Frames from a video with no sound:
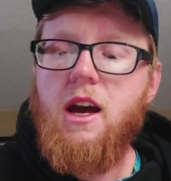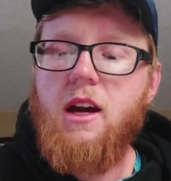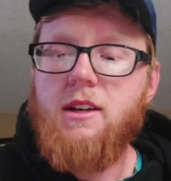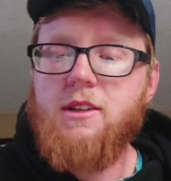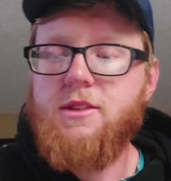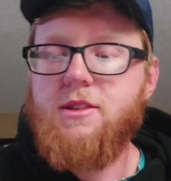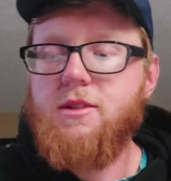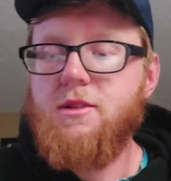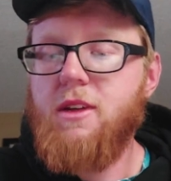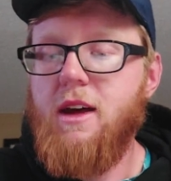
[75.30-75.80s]

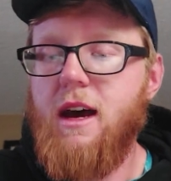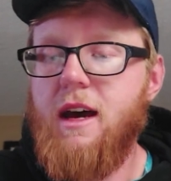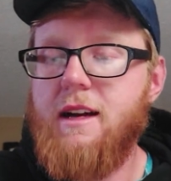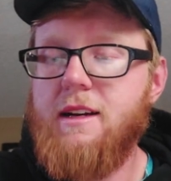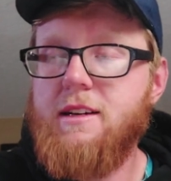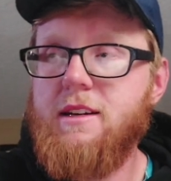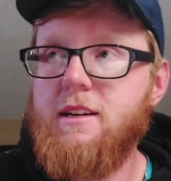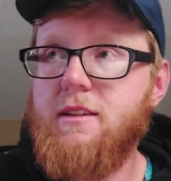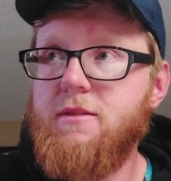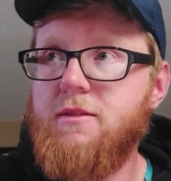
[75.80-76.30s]
And so
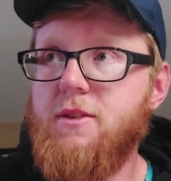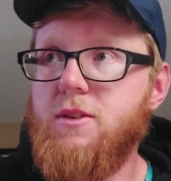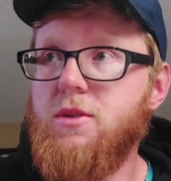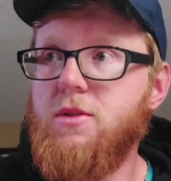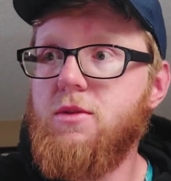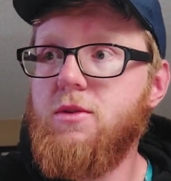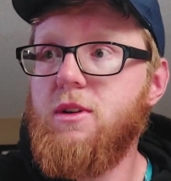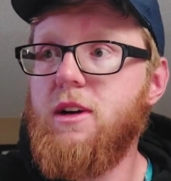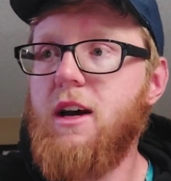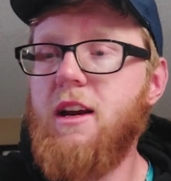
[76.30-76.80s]
that, if
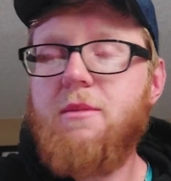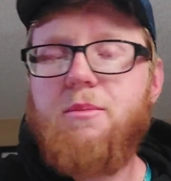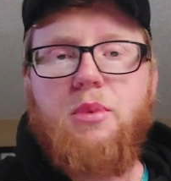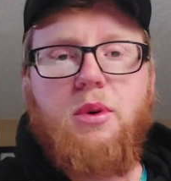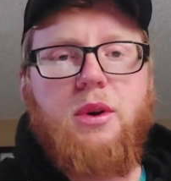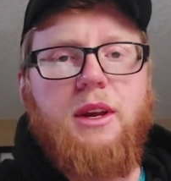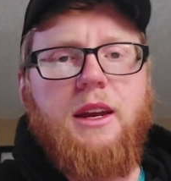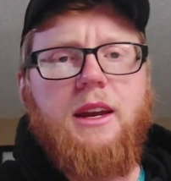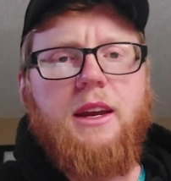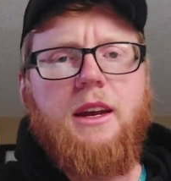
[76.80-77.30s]
you kind of
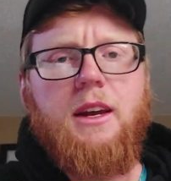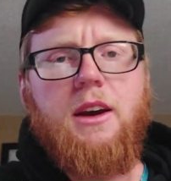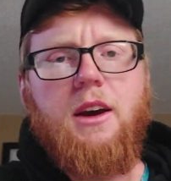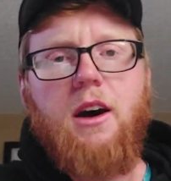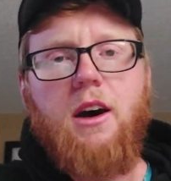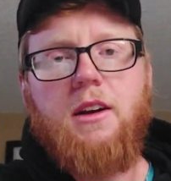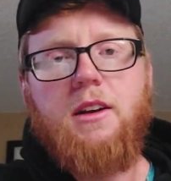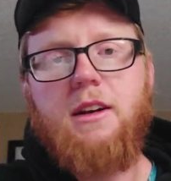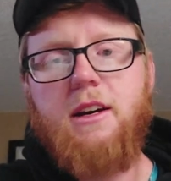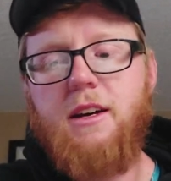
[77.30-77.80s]
putting it in
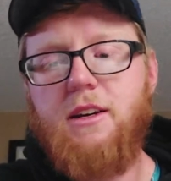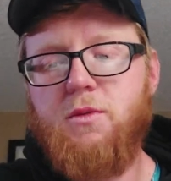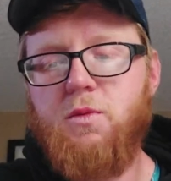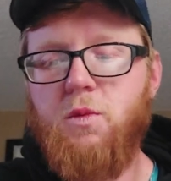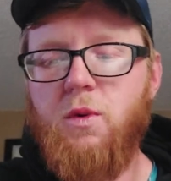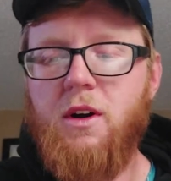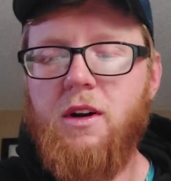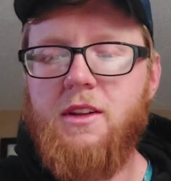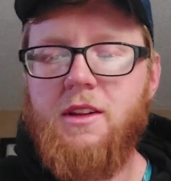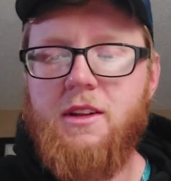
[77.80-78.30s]
context,
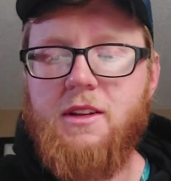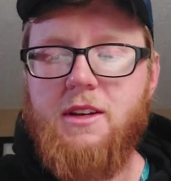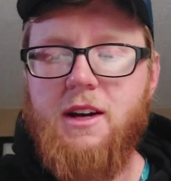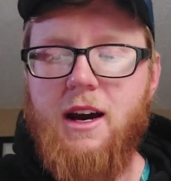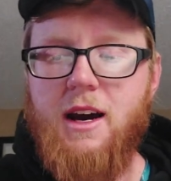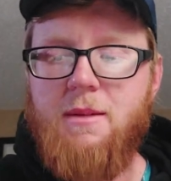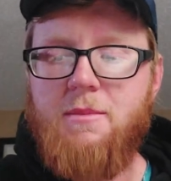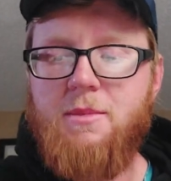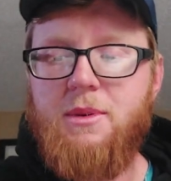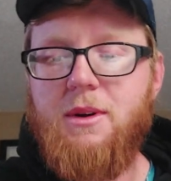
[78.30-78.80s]
one, in the
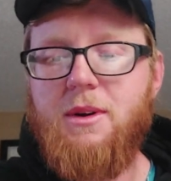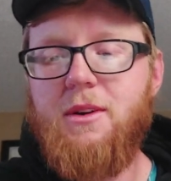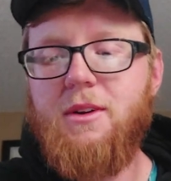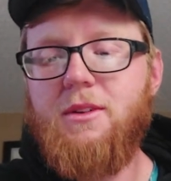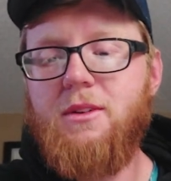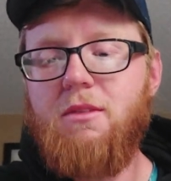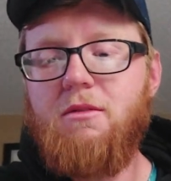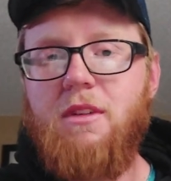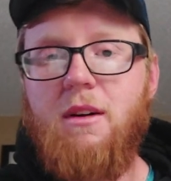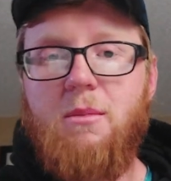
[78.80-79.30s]
time
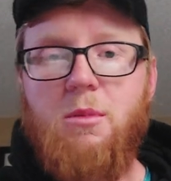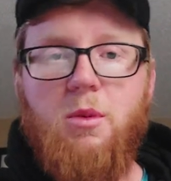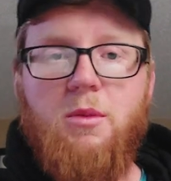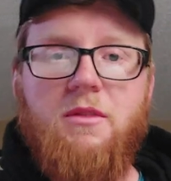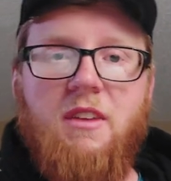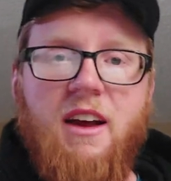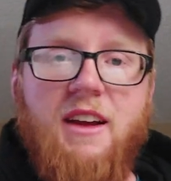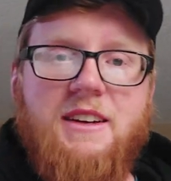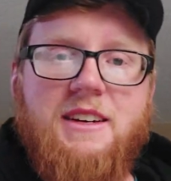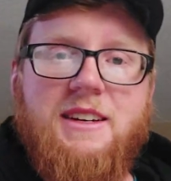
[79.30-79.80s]
period, November
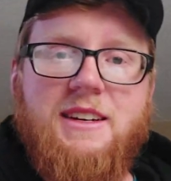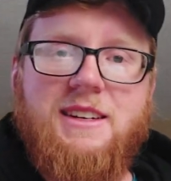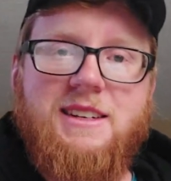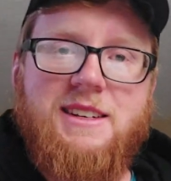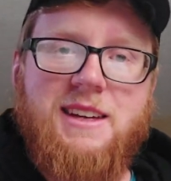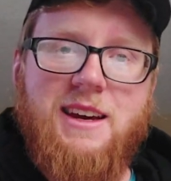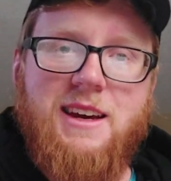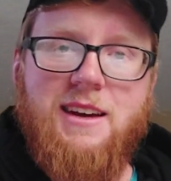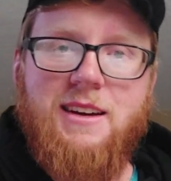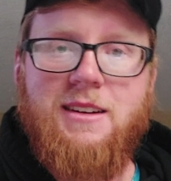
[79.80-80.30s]
nineteen
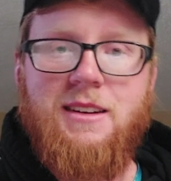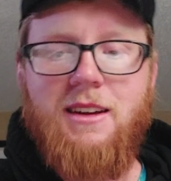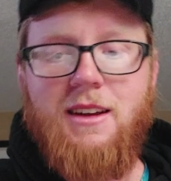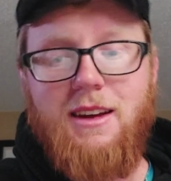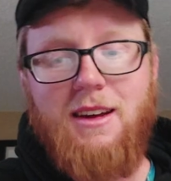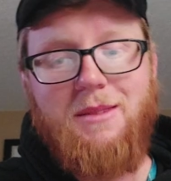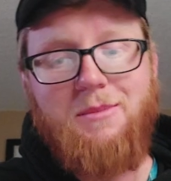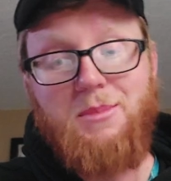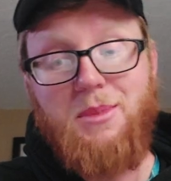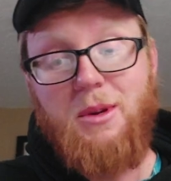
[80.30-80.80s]
ten,
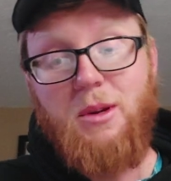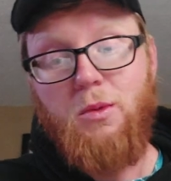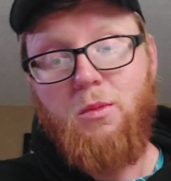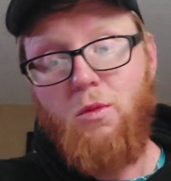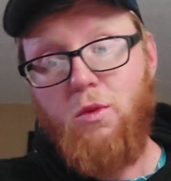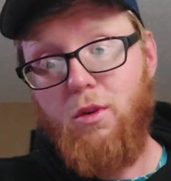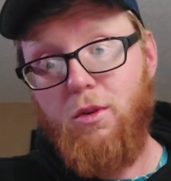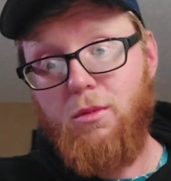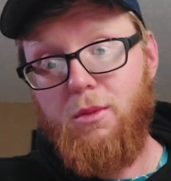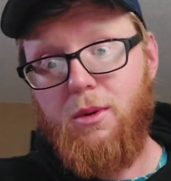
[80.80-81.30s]
it
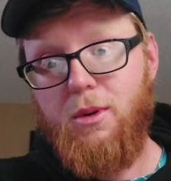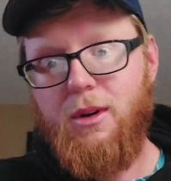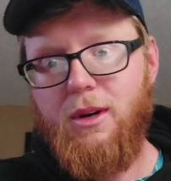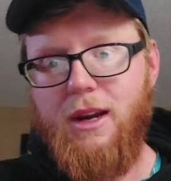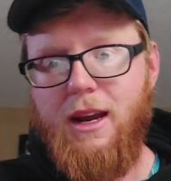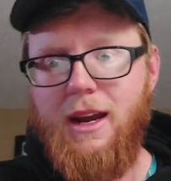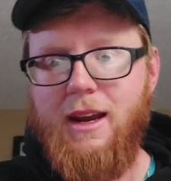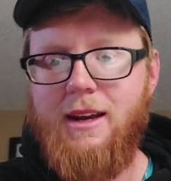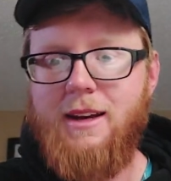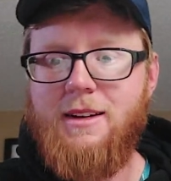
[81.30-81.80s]
being
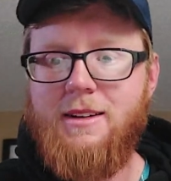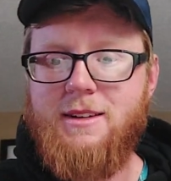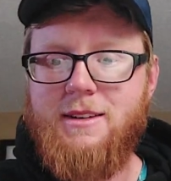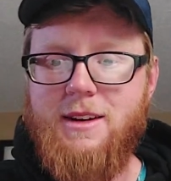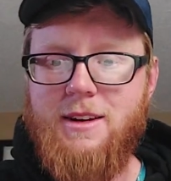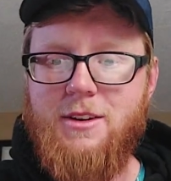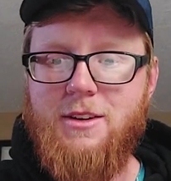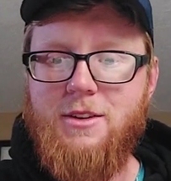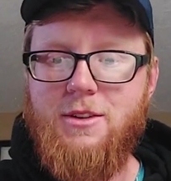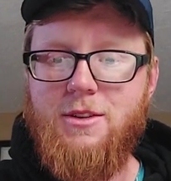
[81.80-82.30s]
Warburg and
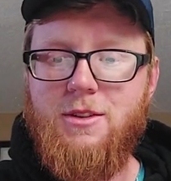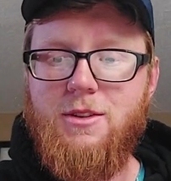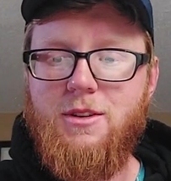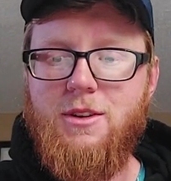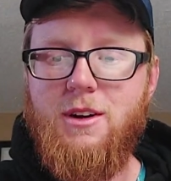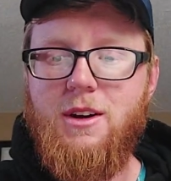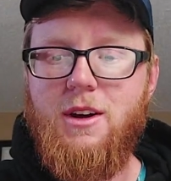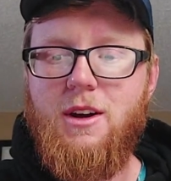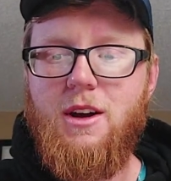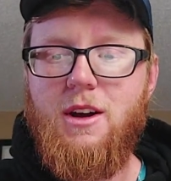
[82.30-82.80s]
Senator
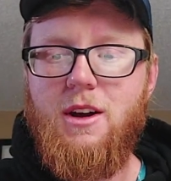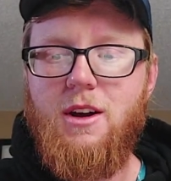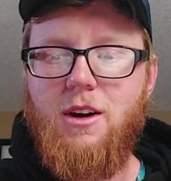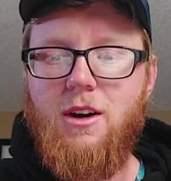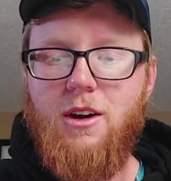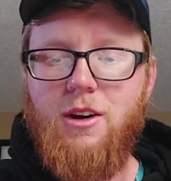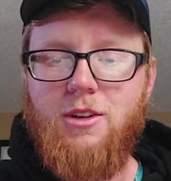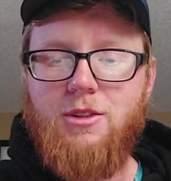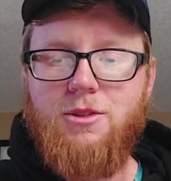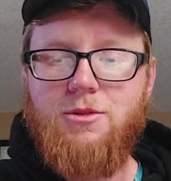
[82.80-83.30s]

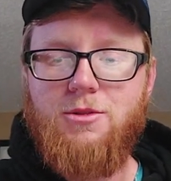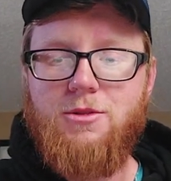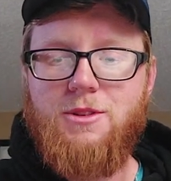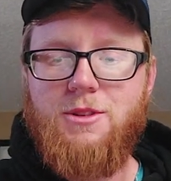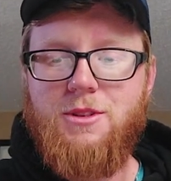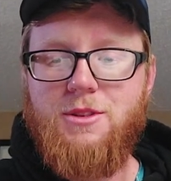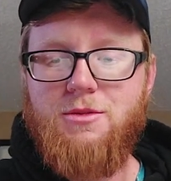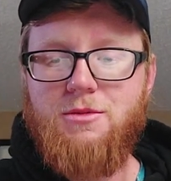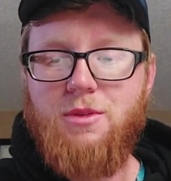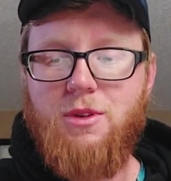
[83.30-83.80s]

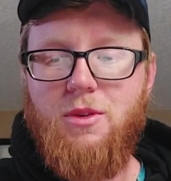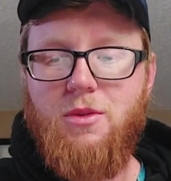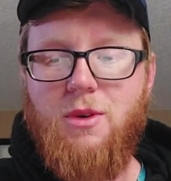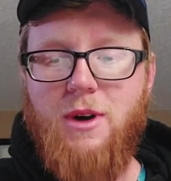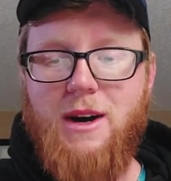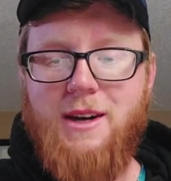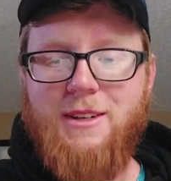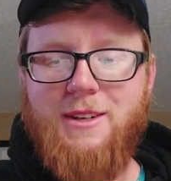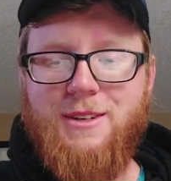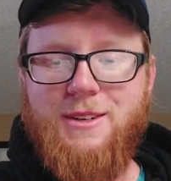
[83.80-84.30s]
Aldrich's
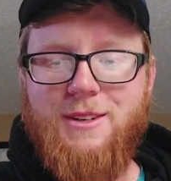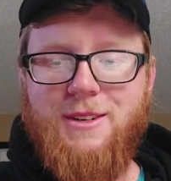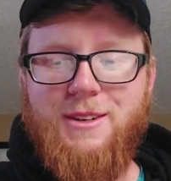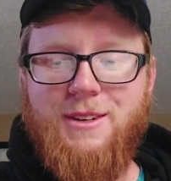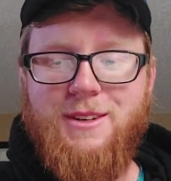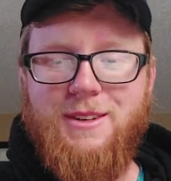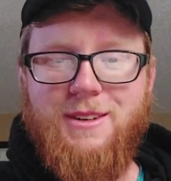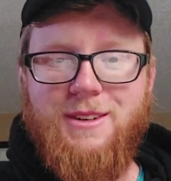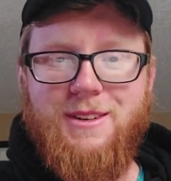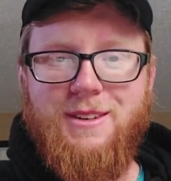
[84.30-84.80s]
request
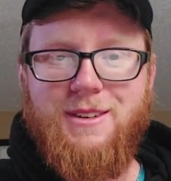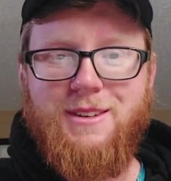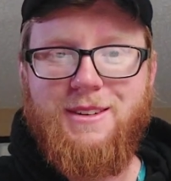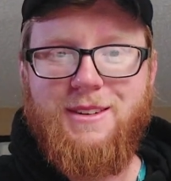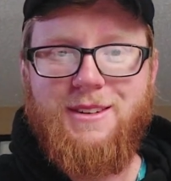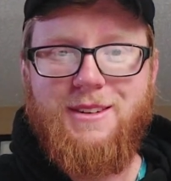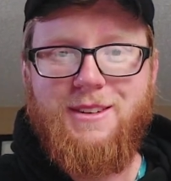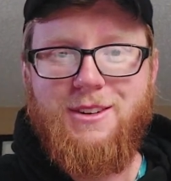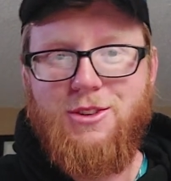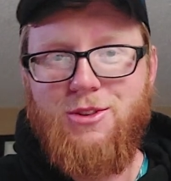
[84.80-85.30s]

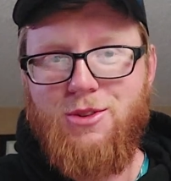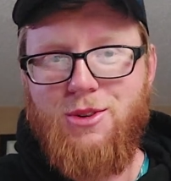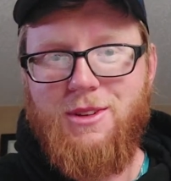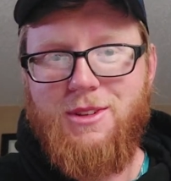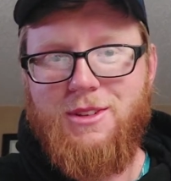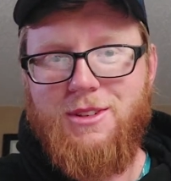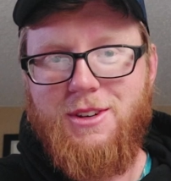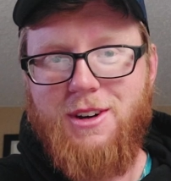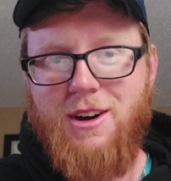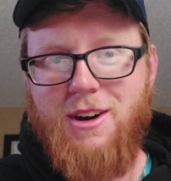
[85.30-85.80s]
to
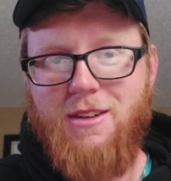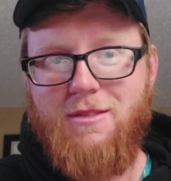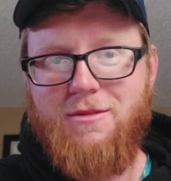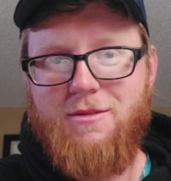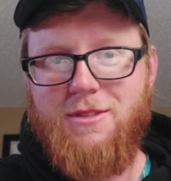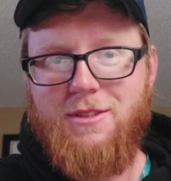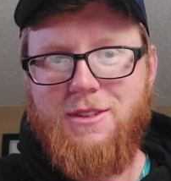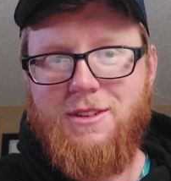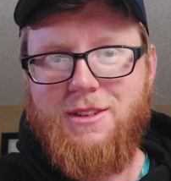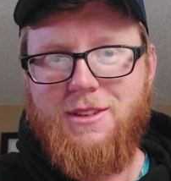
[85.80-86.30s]
join this
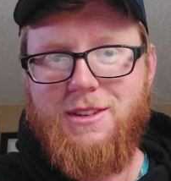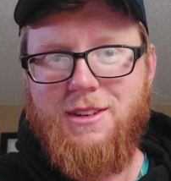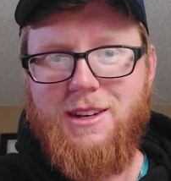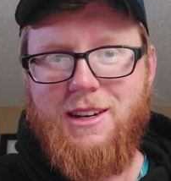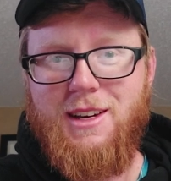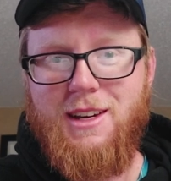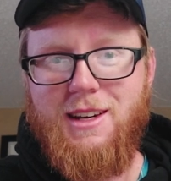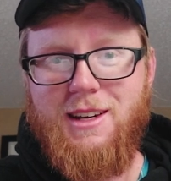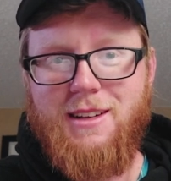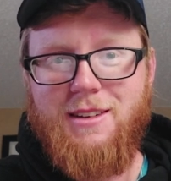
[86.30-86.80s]
conference,
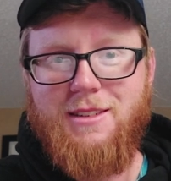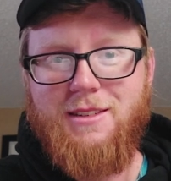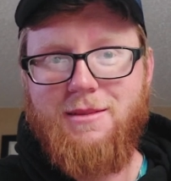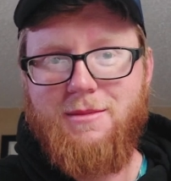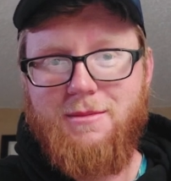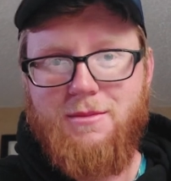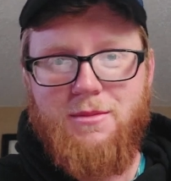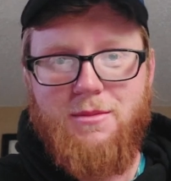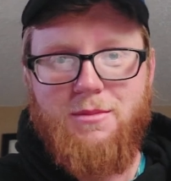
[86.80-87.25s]
it's